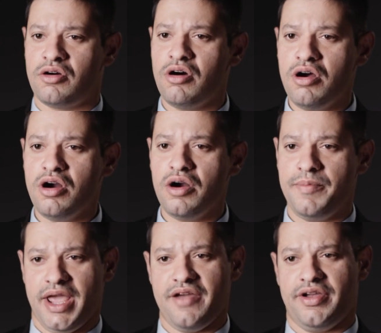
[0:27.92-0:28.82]
Core
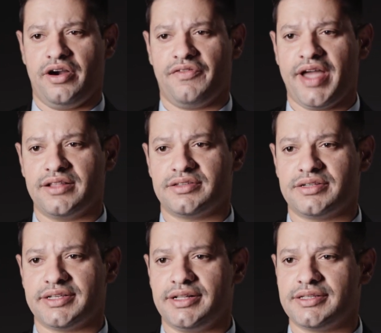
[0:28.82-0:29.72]
behavior of
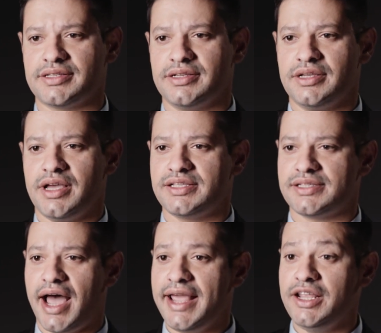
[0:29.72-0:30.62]
cancer cells is
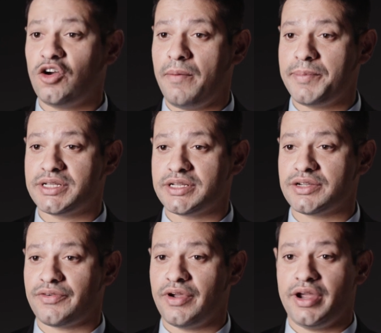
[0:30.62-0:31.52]
highly
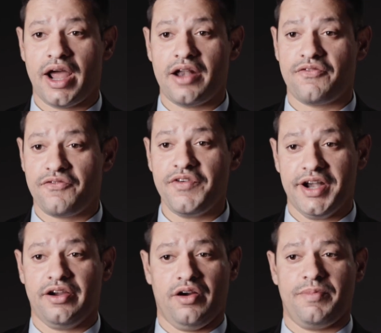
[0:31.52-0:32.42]
competitive and
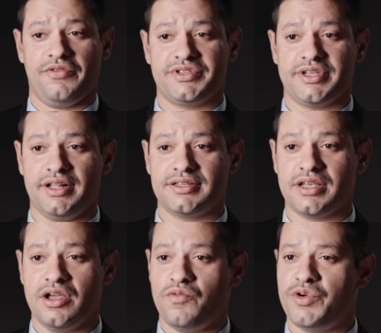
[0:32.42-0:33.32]
fit group of
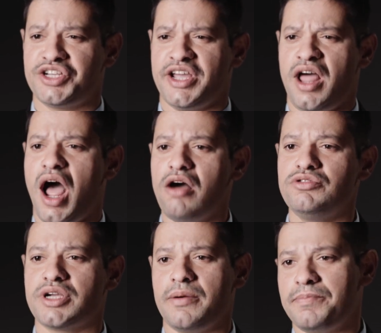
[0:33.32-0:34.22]
cells which can
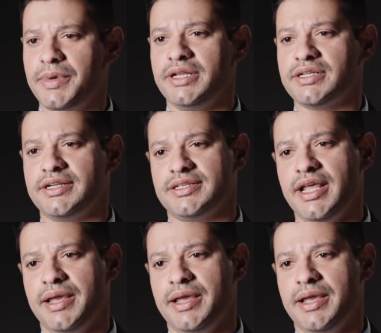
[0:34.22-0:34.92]
outcompete its